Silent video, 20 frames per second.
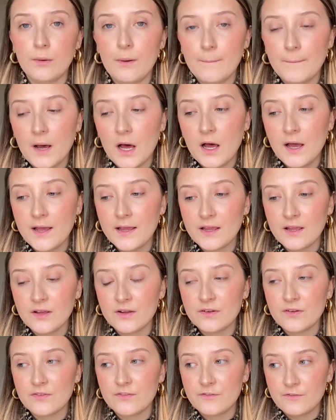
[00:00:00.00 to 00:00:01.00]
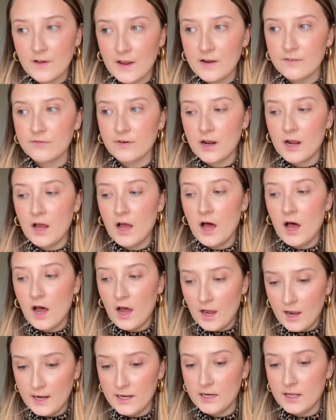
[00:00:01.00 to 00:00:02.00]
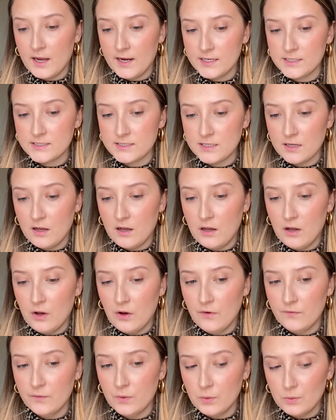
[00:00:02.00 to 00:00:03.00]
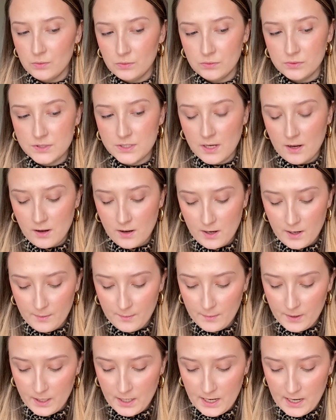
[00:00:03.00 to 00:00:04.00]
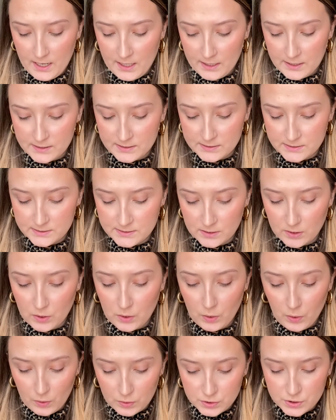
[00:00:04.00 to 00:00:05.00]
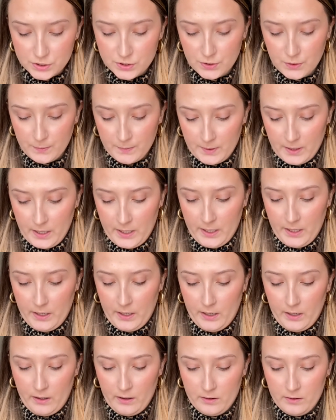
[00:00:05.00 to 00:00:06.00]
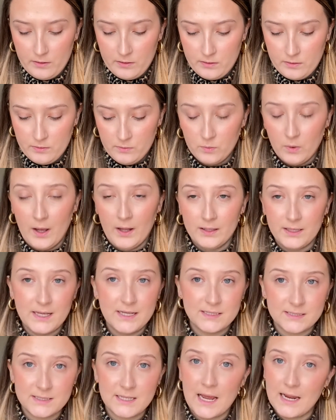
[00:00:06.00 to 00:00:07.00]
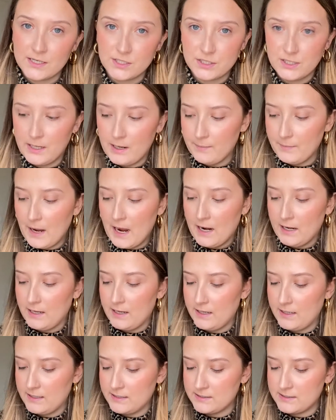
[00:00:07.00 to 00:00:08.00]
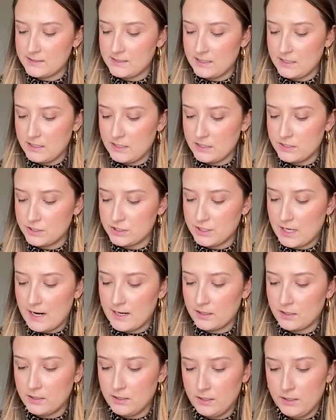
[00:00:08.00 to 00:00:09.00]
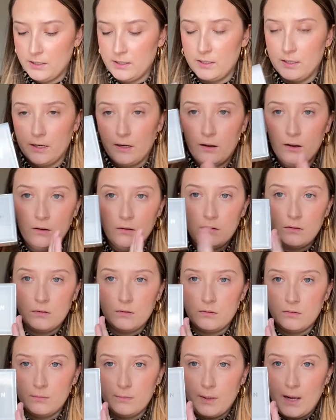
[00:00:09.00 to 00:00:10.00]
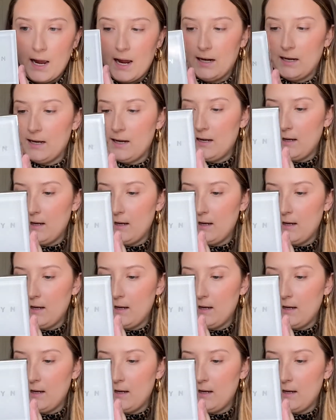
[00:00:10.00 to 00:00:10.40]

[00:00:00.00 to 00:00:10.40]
My favorite highlighter of all time has got to be, well, it's actually a palette. It's the Jaclyn palette.